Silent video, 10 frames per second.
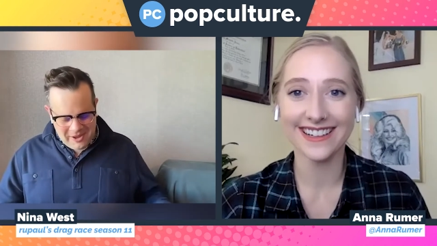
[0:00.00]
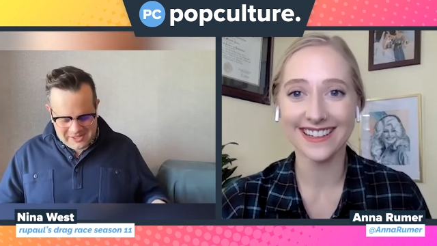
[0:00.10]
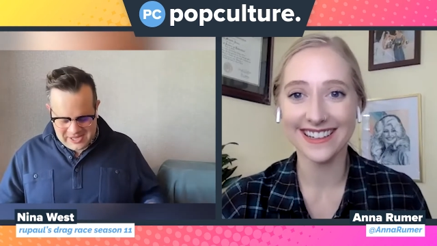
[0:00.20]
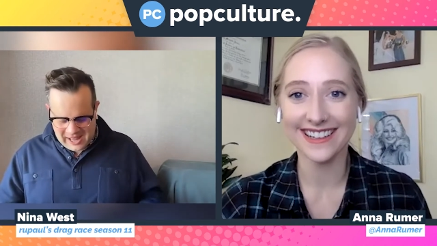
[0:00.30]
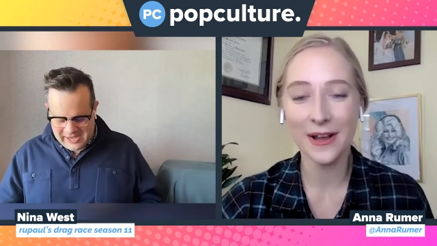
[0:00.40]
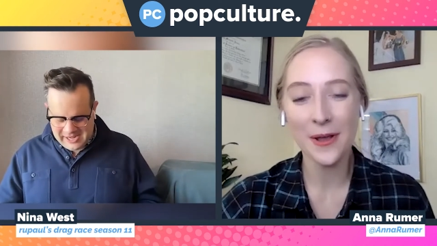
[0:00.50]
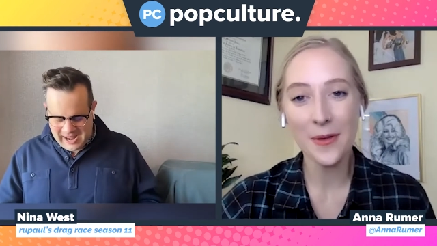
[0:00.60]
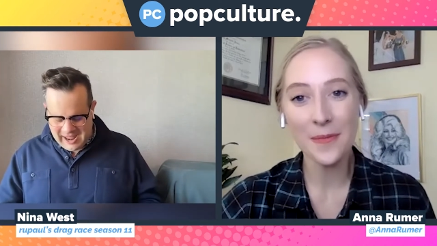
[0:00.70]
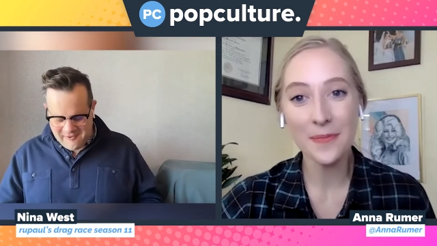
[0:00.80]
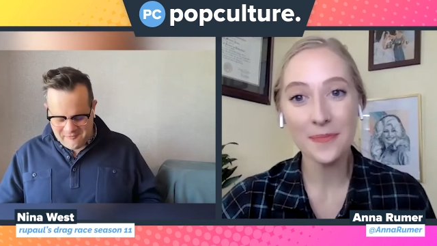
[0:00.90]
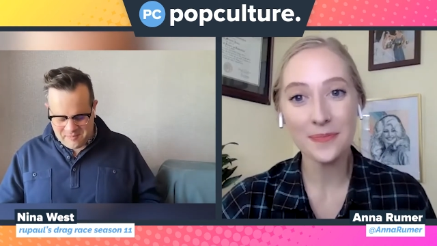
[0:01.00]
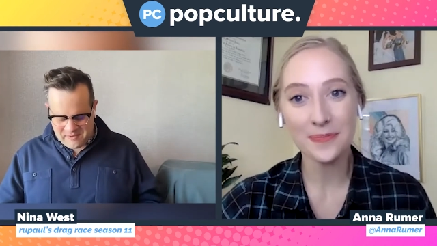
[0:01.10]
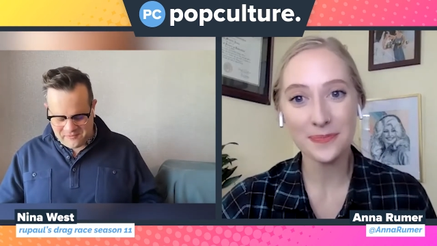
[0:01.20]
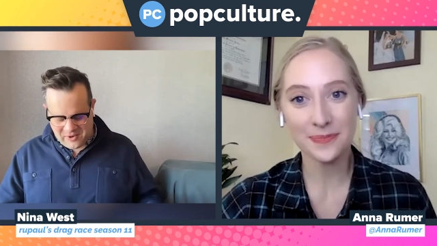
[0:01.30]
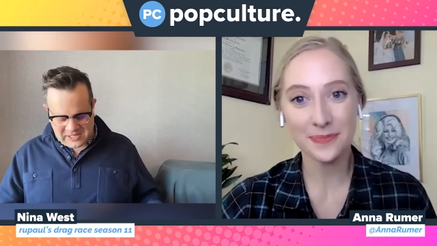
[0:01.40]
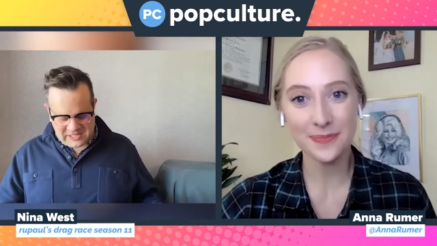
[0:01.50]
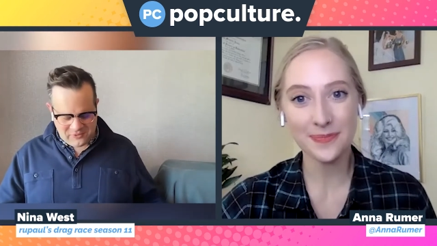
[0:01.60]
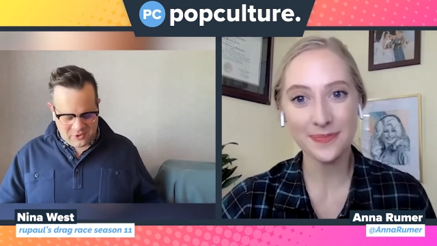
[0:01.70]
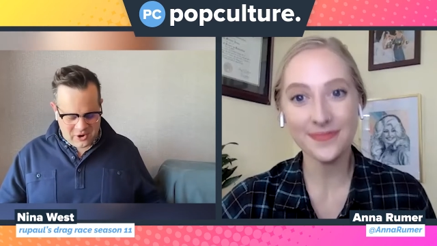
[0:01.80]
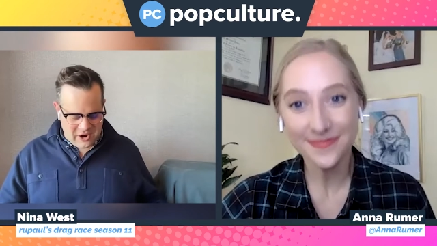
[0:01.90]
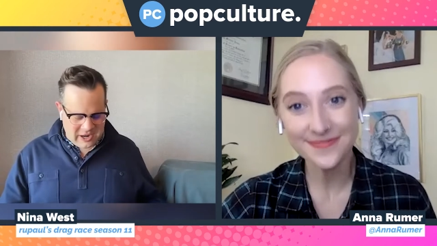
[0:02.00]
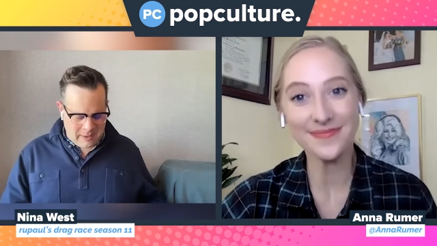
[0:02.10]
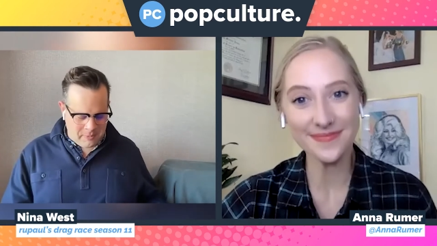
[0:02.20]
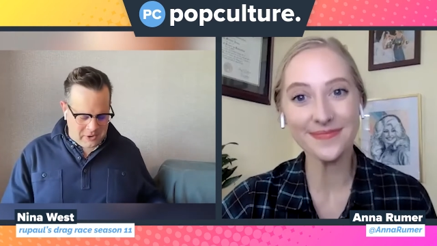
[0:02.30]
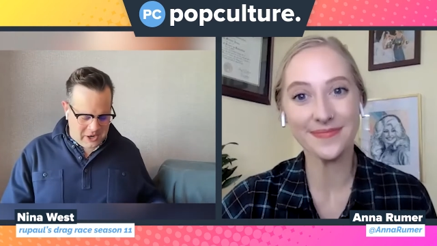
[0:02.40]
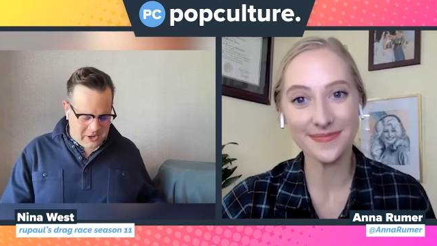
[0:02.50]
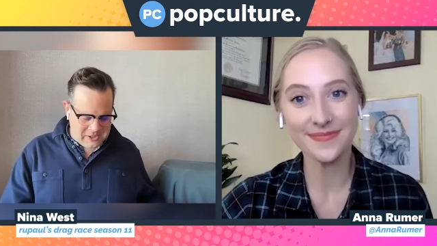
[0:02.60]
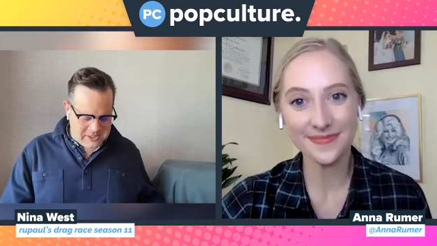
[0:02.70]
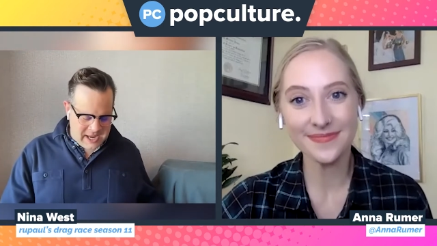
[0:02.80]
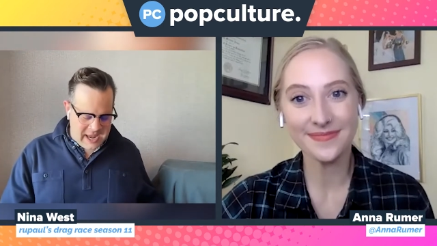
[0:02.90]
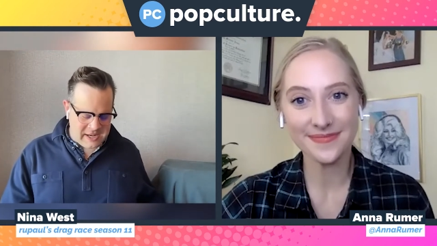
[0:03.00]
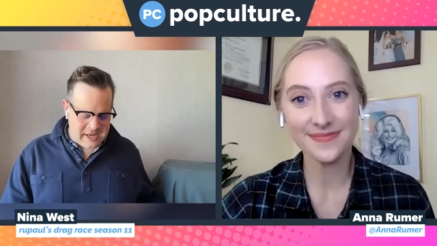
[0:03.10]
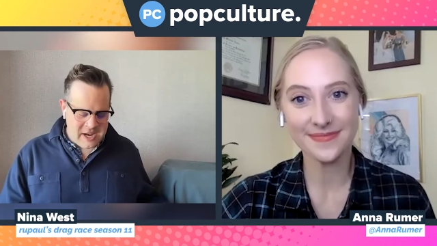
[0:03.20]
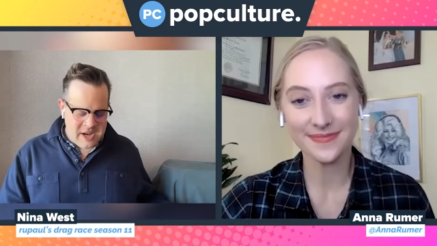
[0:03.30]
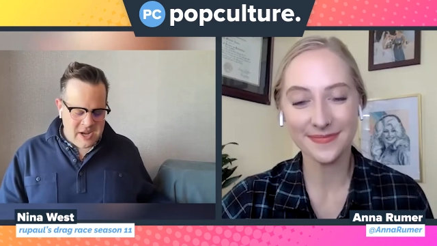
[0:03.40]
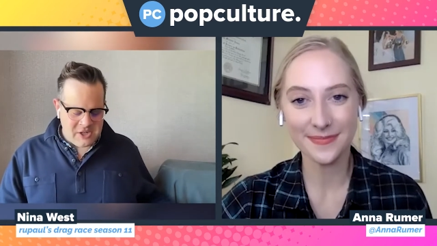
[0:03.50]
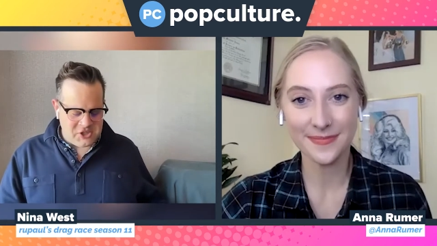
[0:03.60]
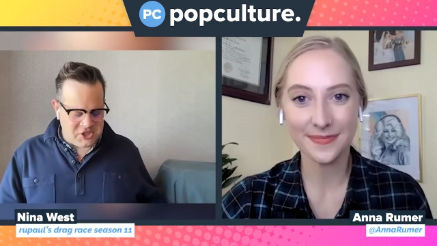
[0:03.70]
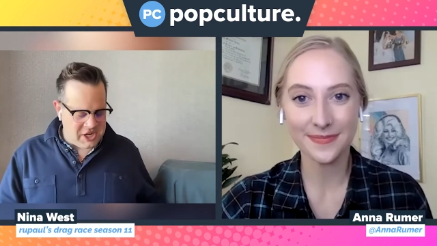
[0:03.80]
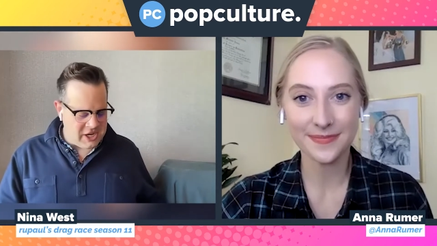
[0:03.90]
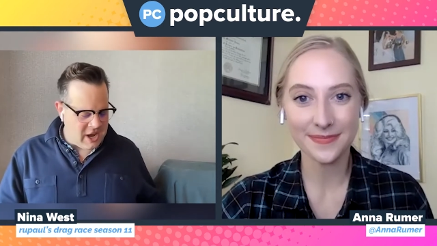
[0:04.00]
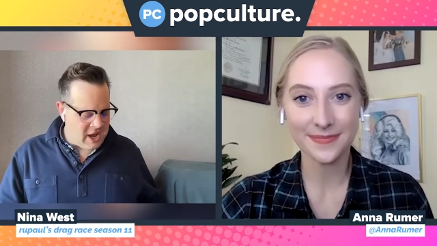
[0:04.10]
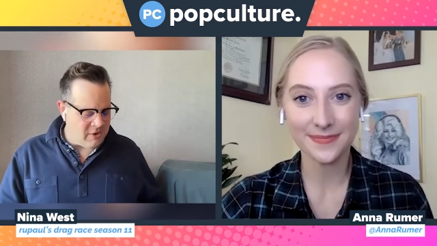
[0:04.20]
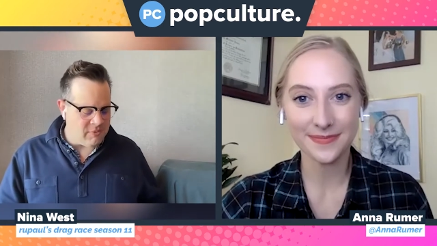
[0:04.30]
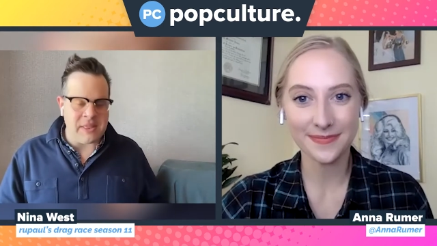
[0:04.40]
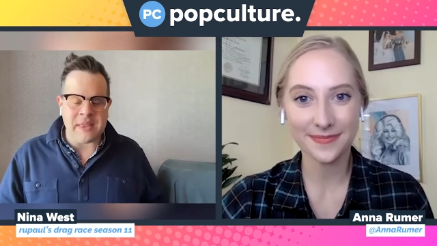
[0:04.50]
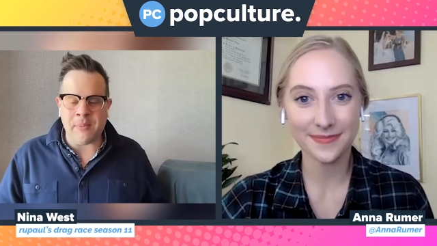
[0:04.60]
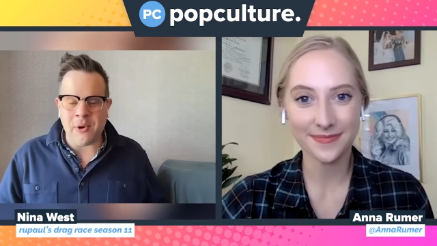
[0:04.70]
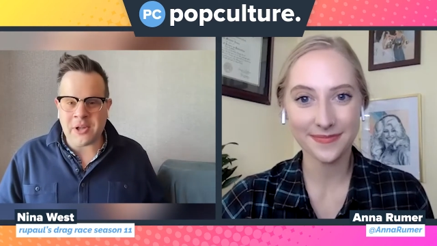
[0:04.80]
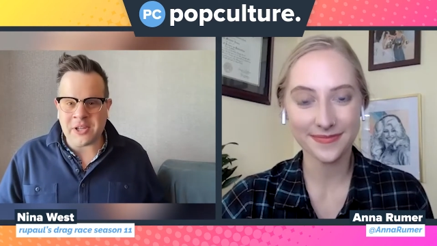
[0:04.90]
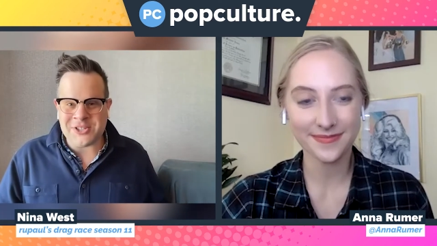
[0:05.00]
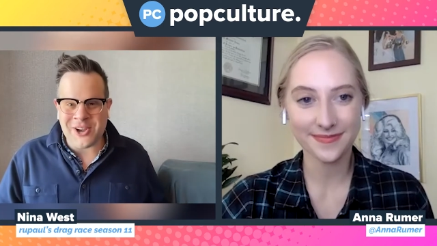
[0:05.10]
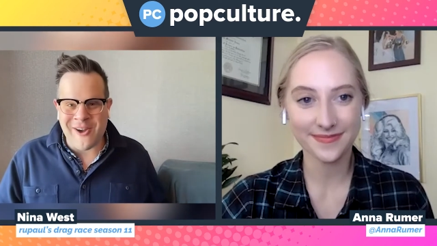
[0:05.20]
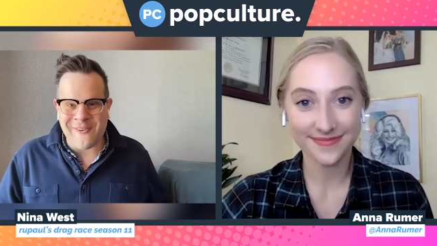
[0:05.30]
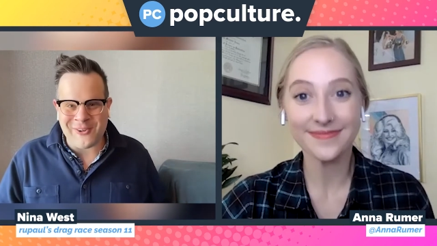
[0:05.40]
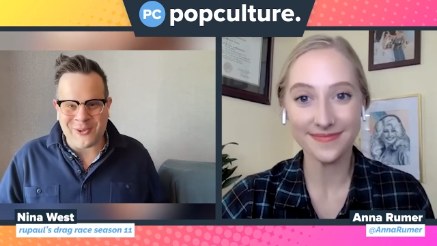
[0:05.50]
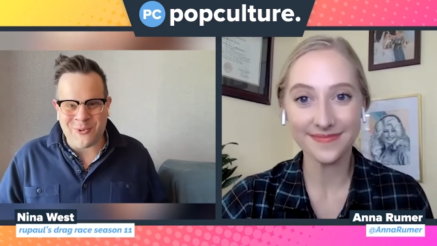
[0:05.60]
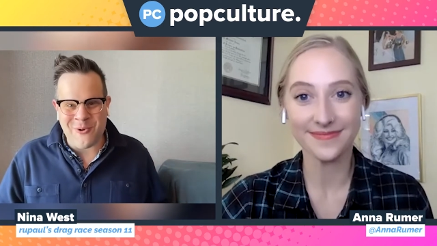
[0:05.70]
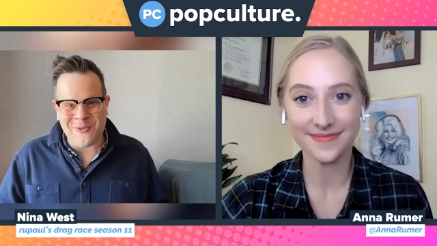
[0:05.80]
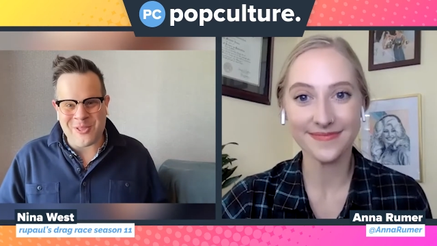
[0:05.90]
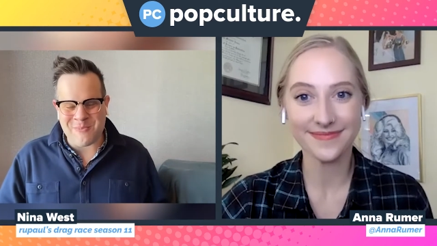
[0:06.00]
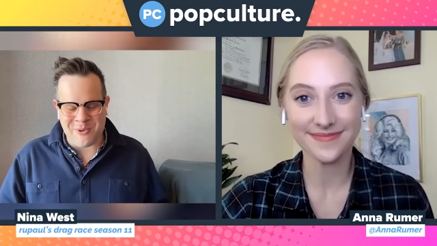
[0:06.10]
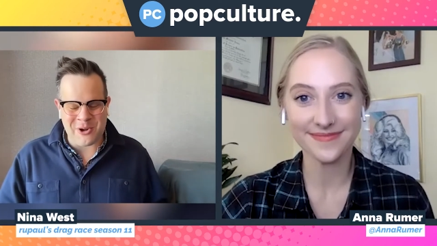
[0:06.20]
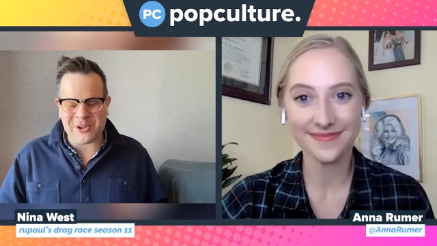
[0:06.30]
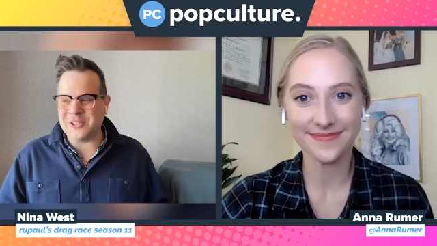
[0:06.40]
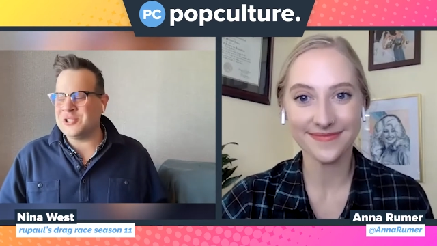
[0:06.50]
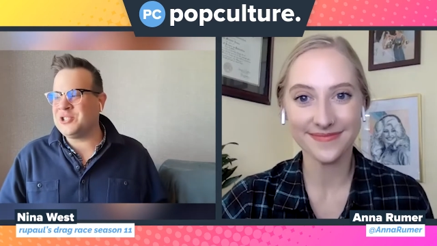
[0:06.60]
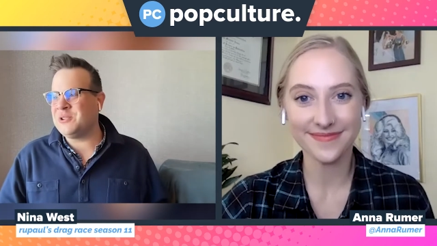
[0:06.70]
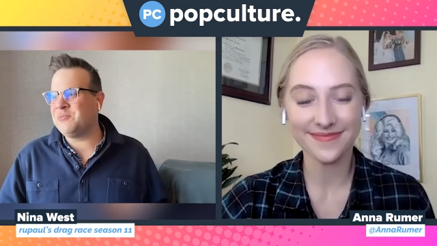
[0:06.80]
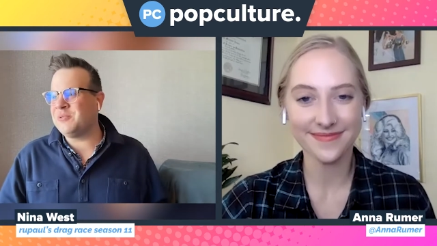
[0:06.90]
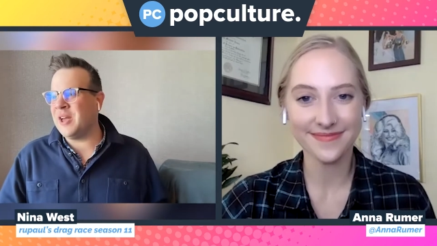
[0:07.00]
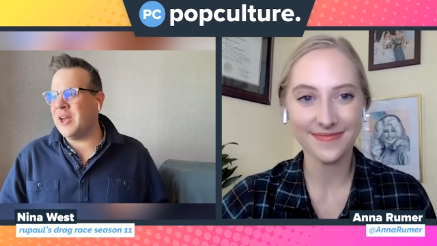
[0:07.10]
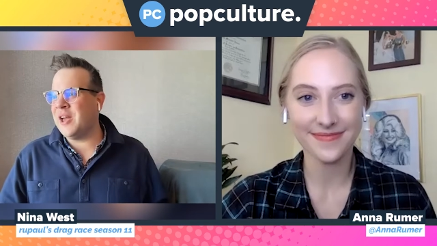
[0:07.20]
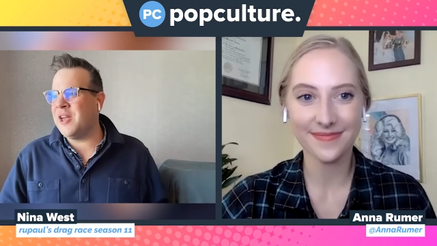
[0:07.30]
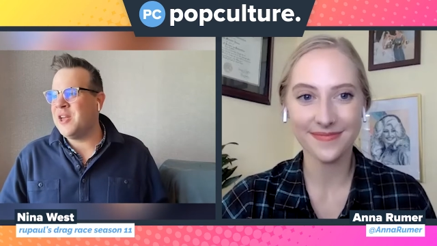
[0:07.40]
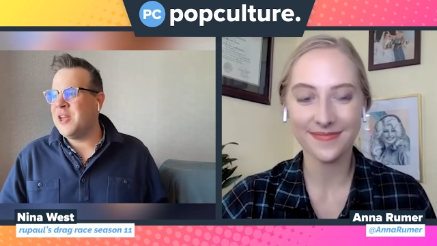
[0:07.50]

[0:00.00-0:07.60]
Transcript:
Speaker 1: Dolly and I have been friends for a couple years, and she uh, read the book and she offered a quote for the book, and she uh,